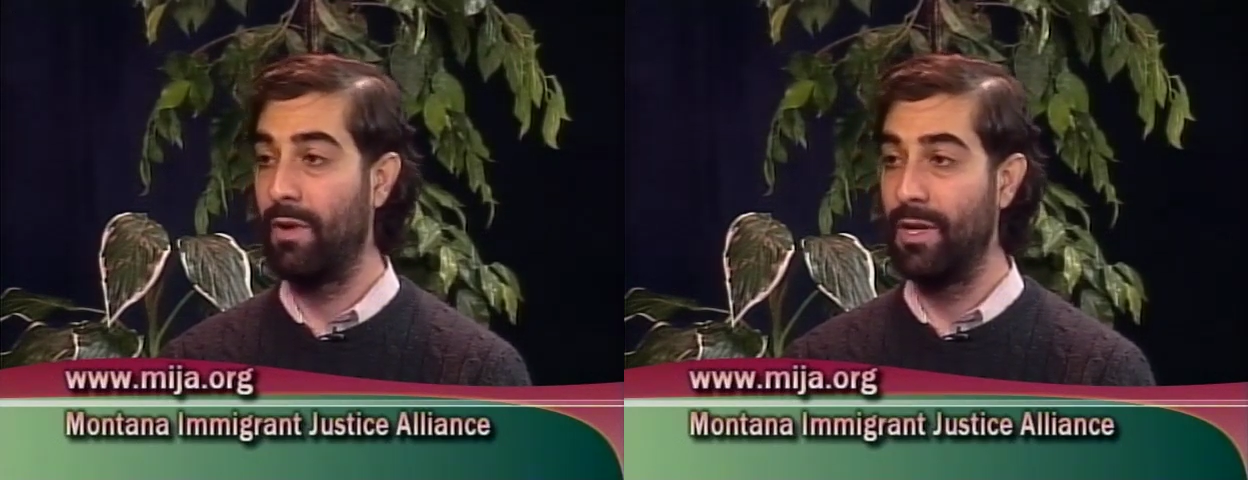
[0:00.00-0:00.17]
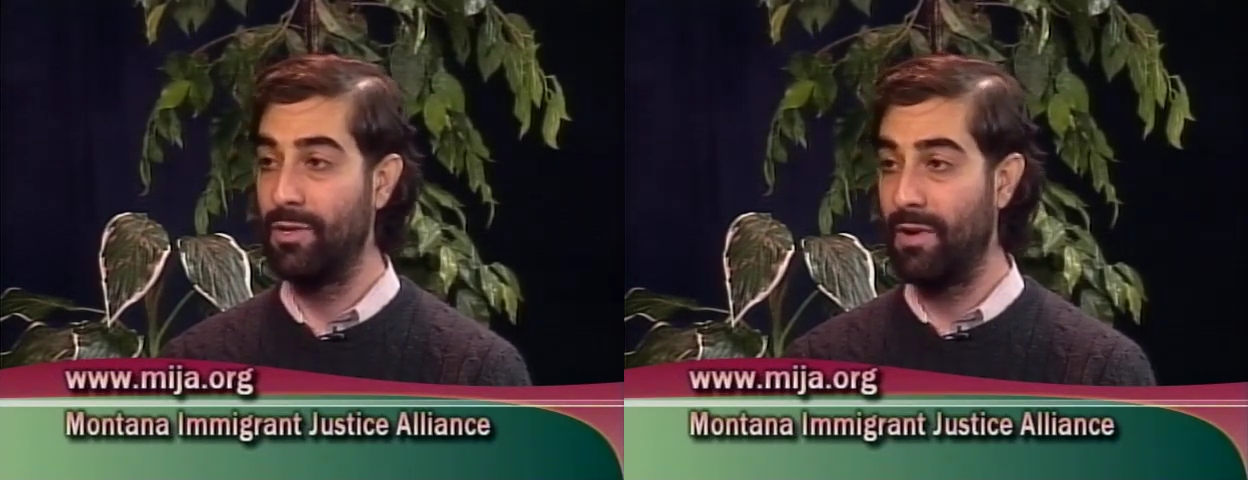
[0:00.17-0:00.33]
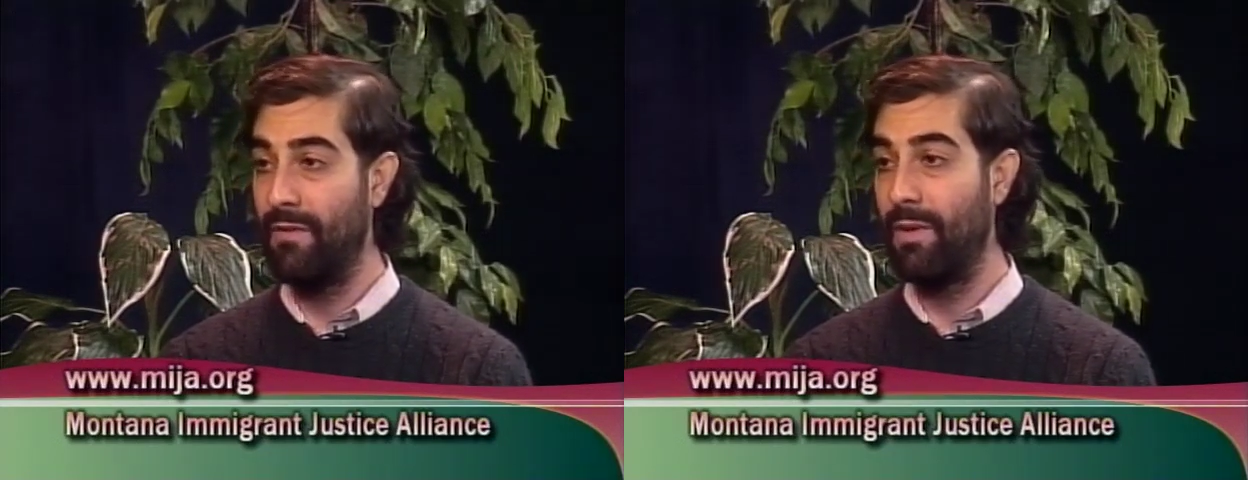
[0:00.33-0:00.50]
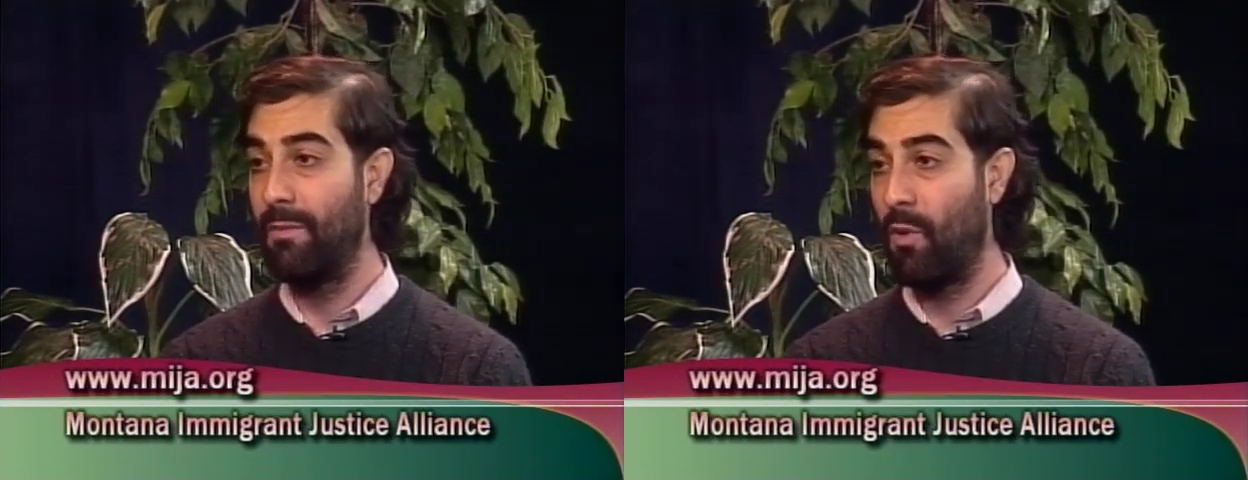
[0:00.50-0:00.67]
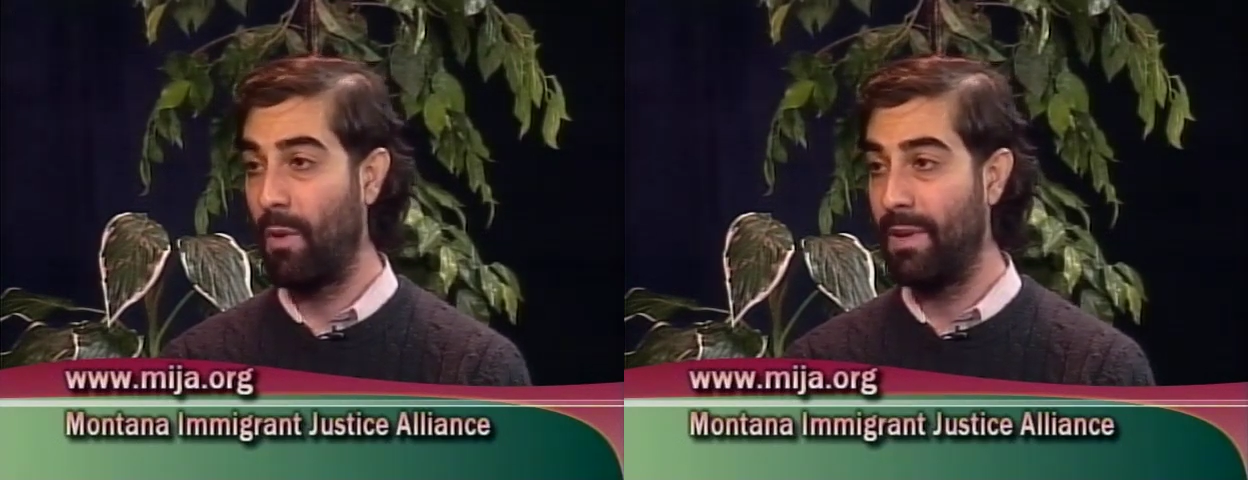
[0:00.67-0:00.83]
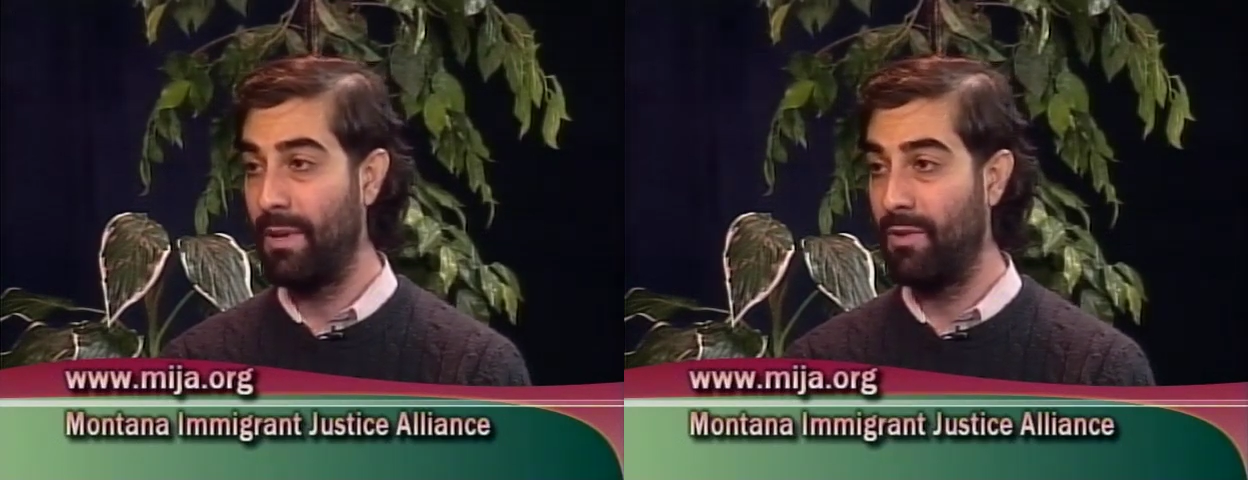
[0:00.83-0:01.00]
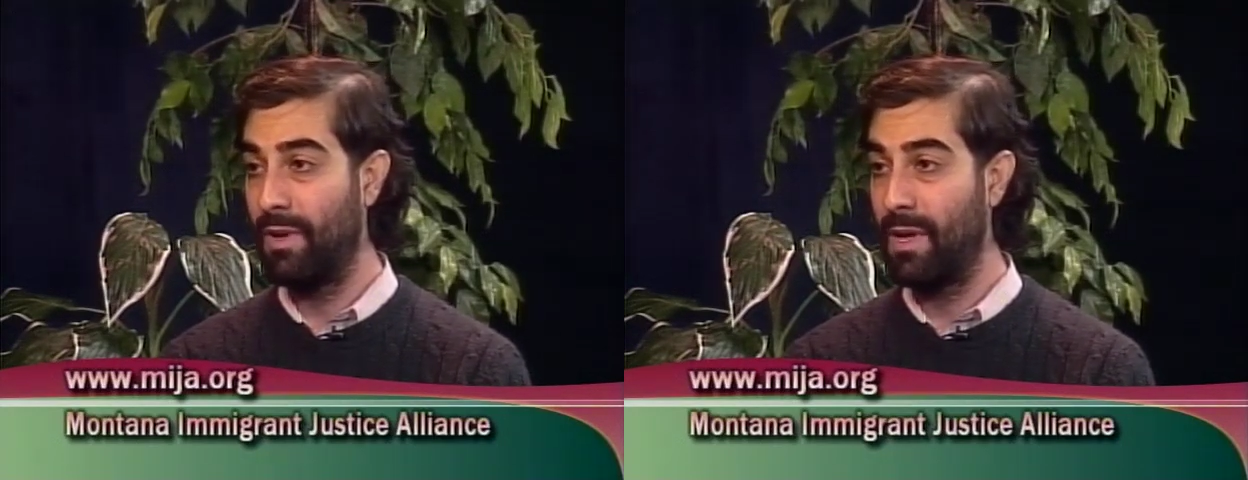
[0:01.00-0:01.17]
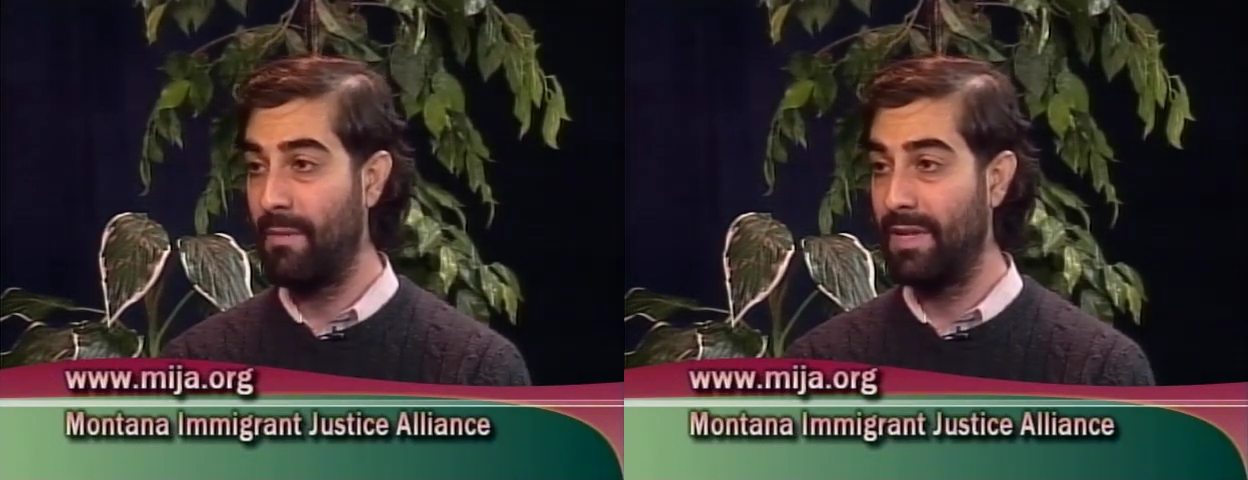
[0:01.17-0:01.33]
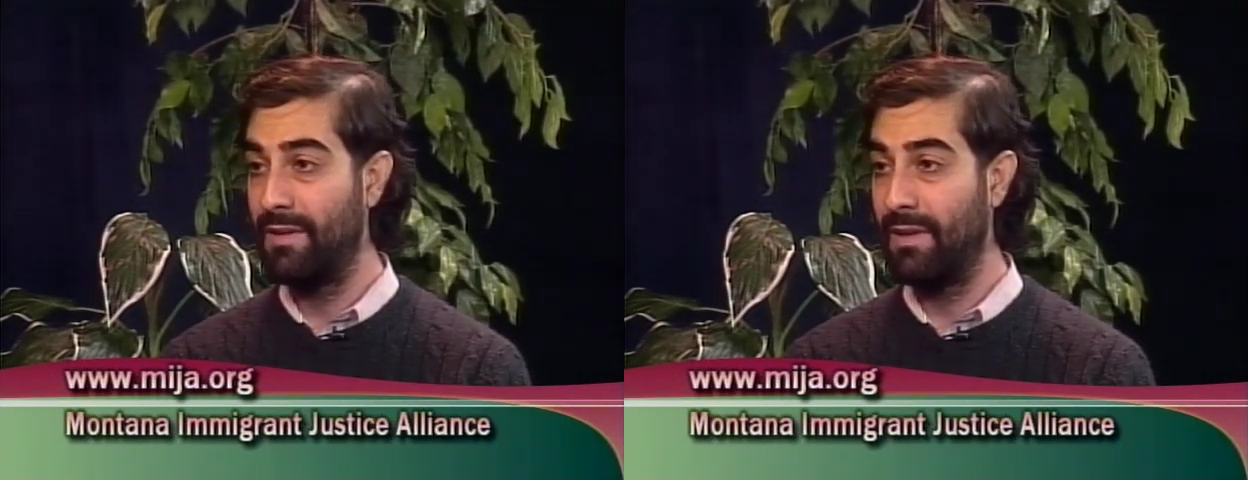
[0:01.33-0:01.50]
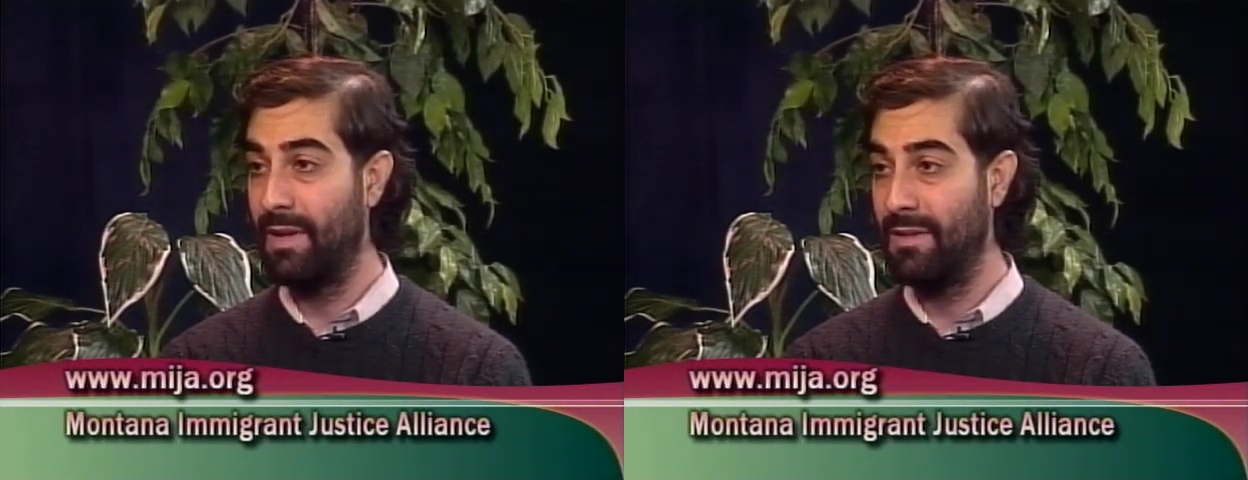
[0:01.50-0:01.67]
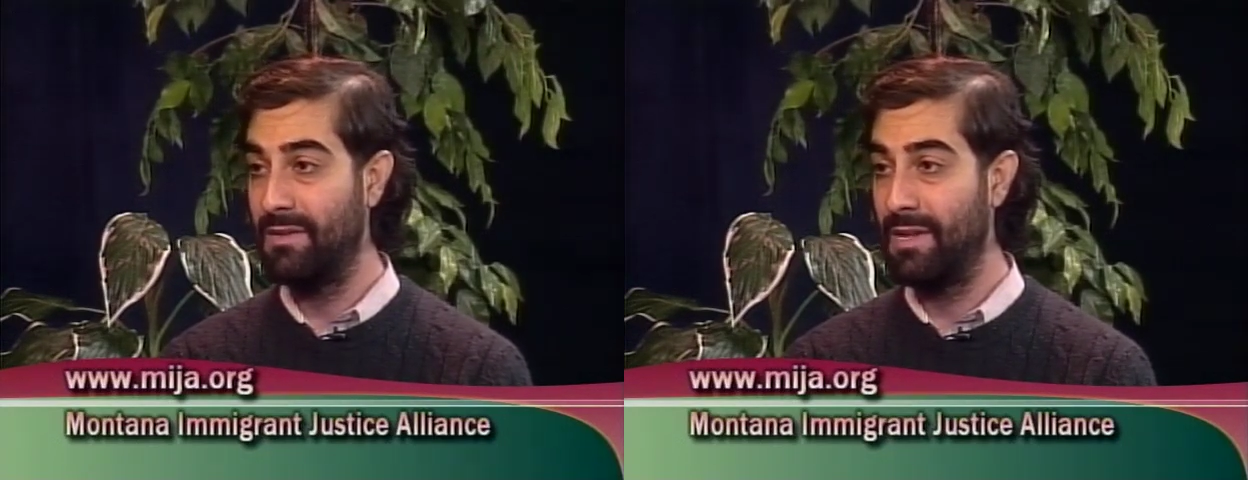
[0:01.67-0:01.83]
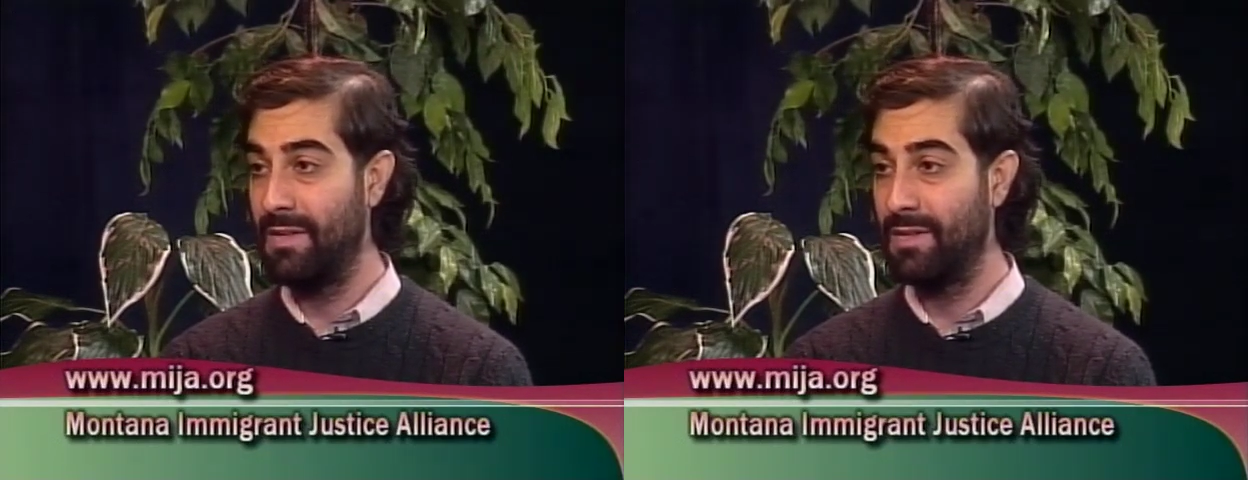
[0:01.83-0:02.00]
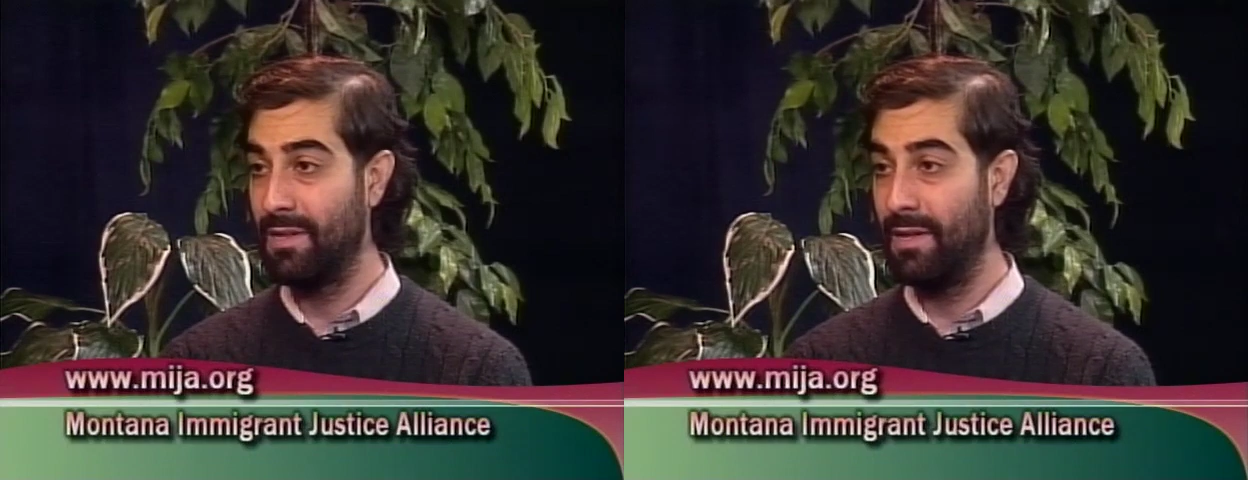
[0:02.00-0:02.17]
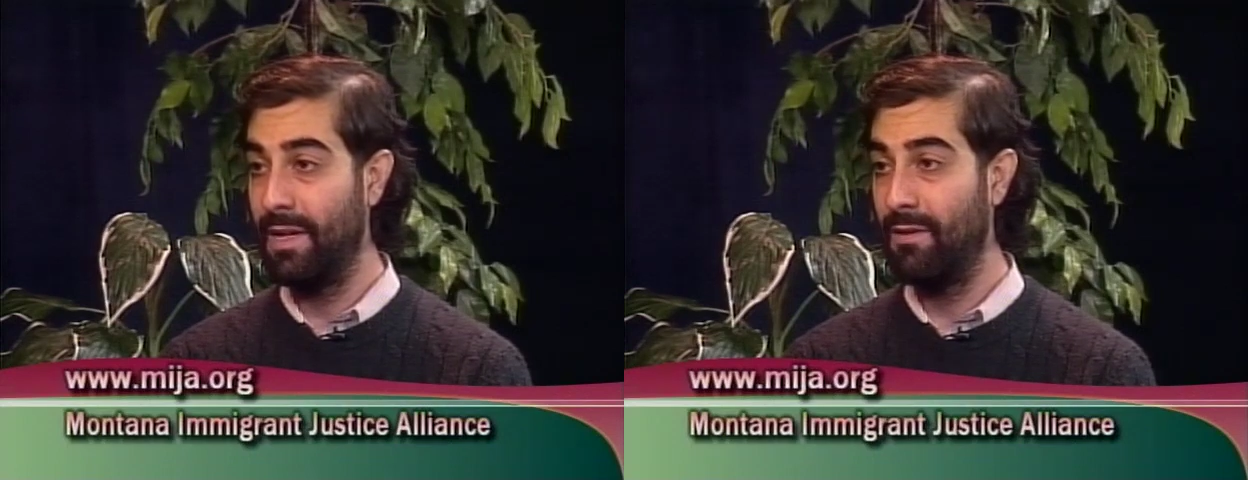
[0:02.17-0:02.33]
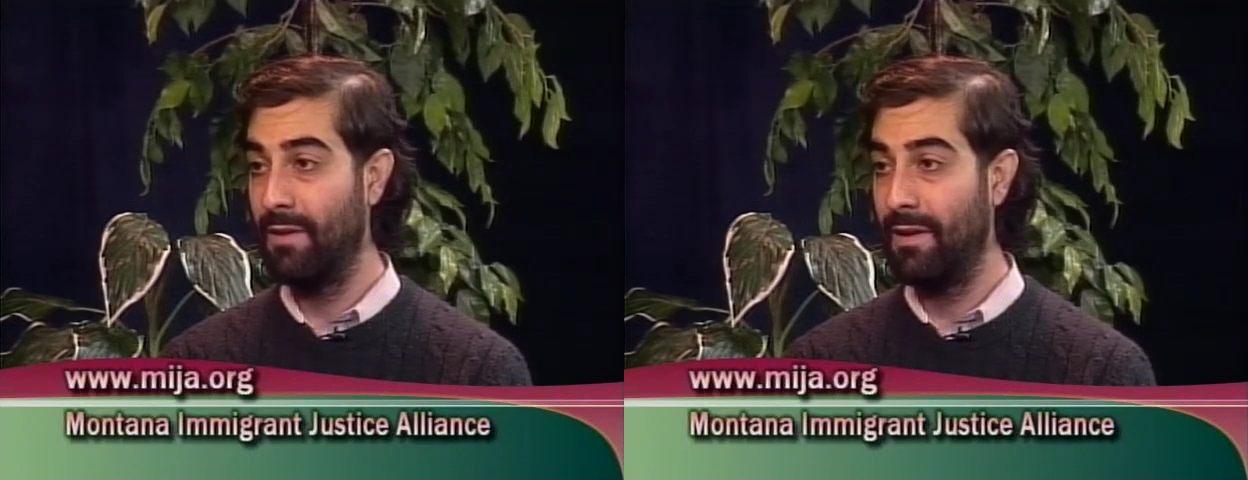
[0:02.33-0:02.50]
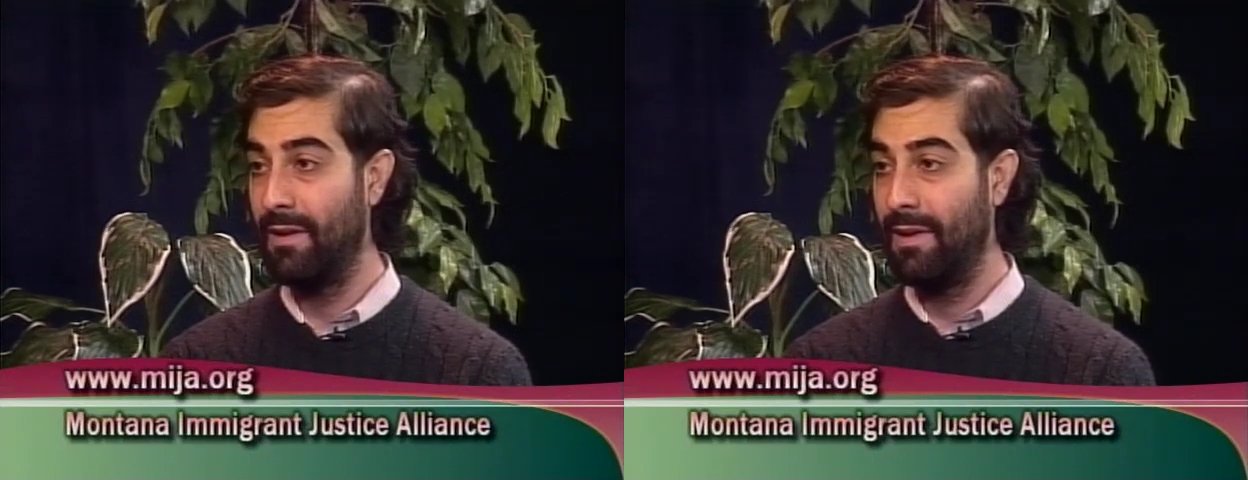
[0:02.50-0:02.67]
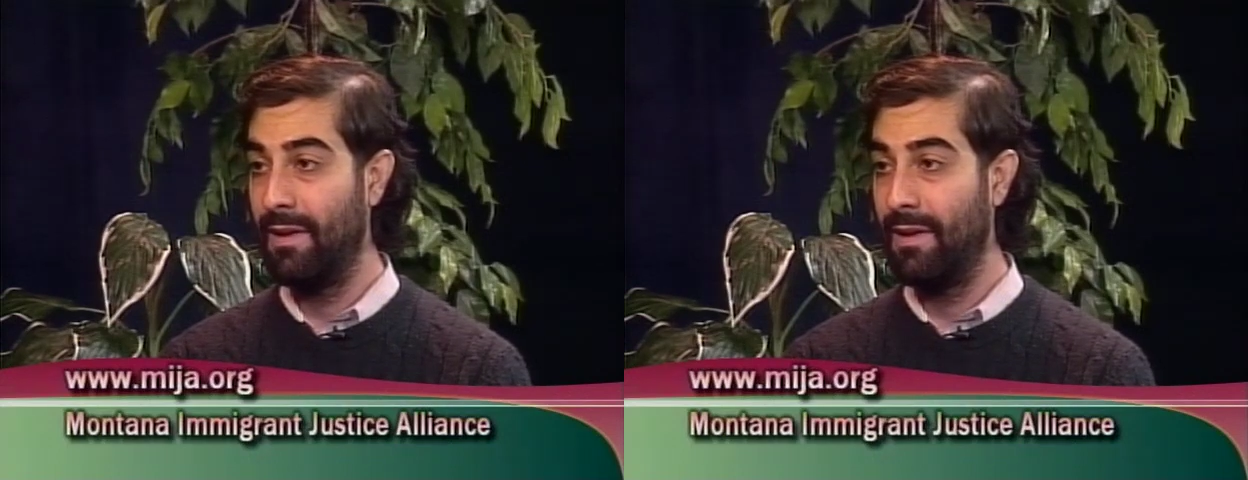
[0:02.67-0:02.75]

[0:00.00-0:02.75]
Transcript: driven more people to come into the United States illegally,